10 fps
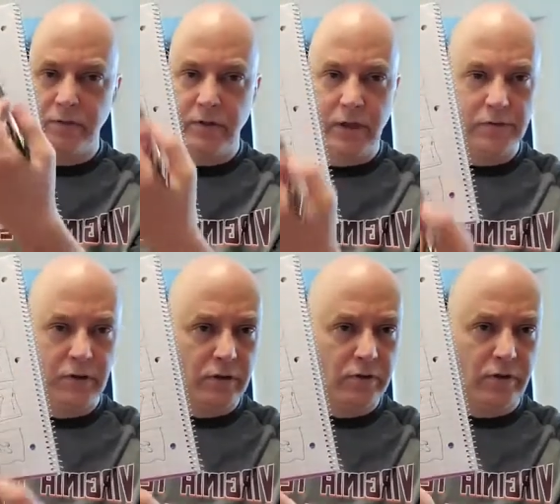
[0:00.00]
Get
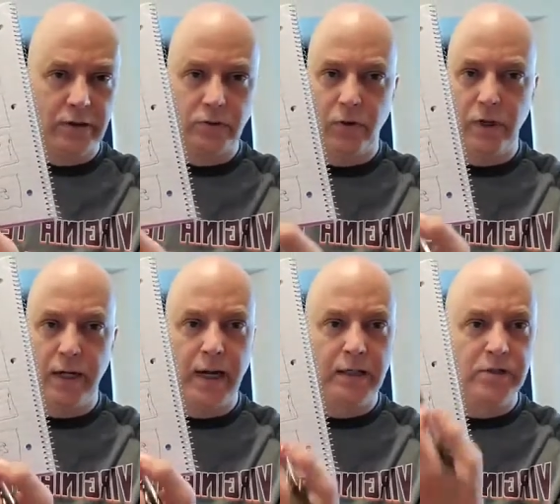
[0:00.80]
their thoughts
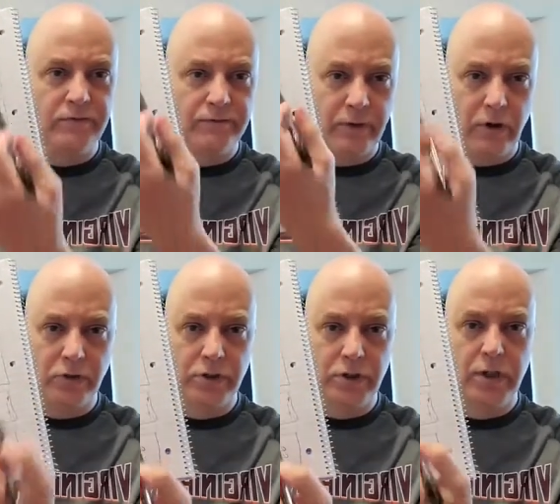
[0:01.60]
organized
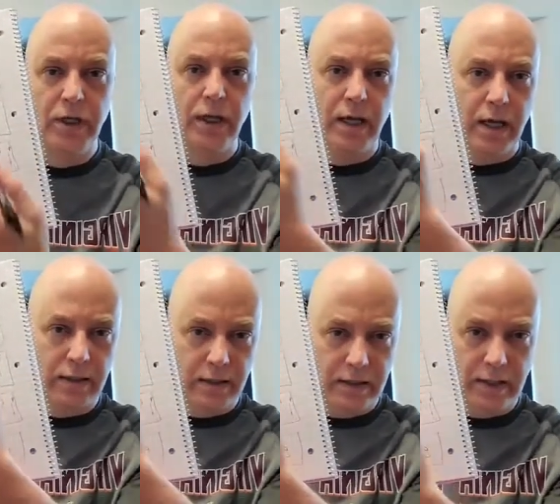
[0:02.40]
first,
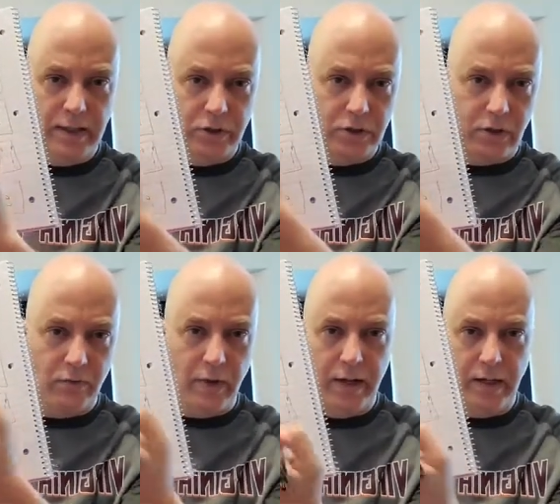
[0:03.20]
and then they can start
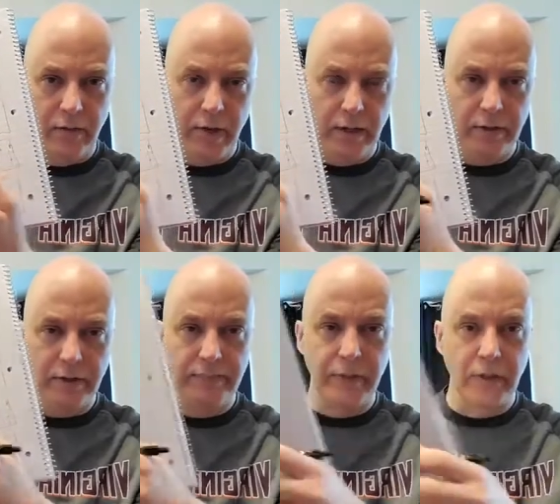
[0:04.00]
writing around it.
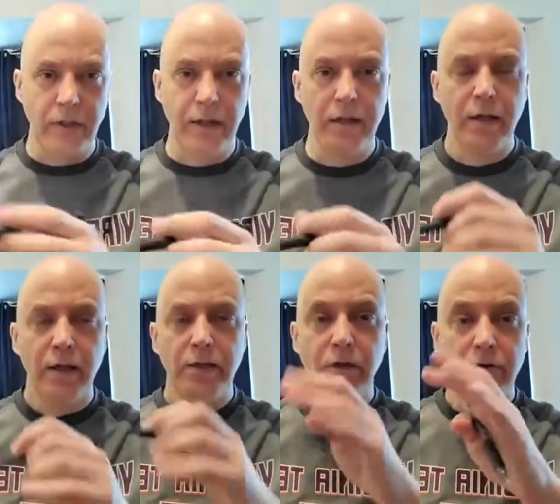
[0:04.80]
Okay.
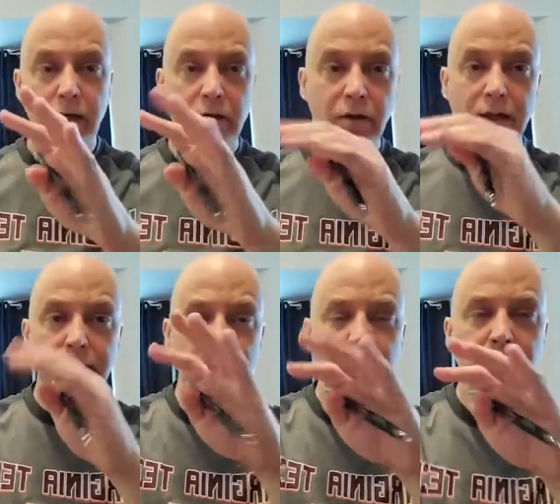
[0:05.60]
So thank you guys
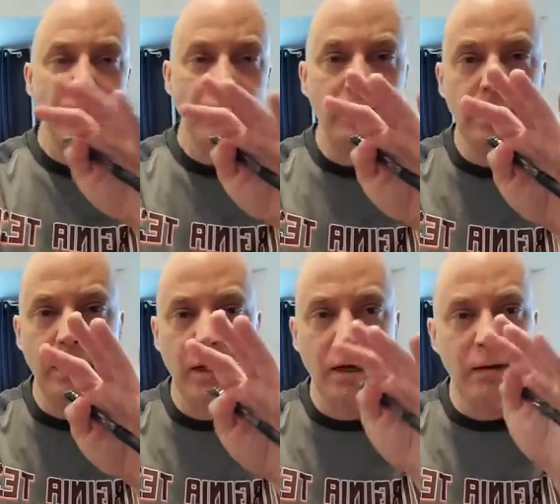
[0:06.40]
that came in
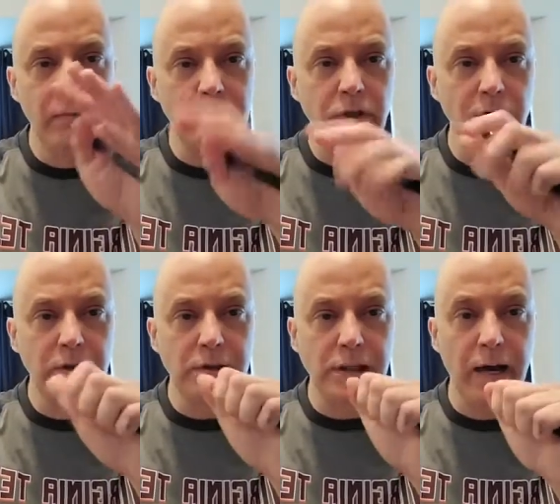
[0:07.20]
and saw
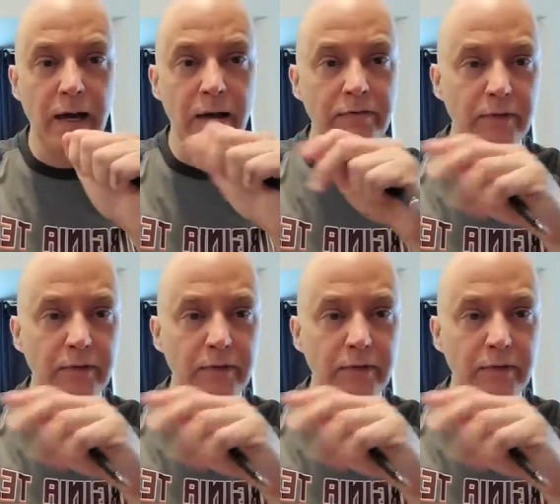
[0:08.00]
this live.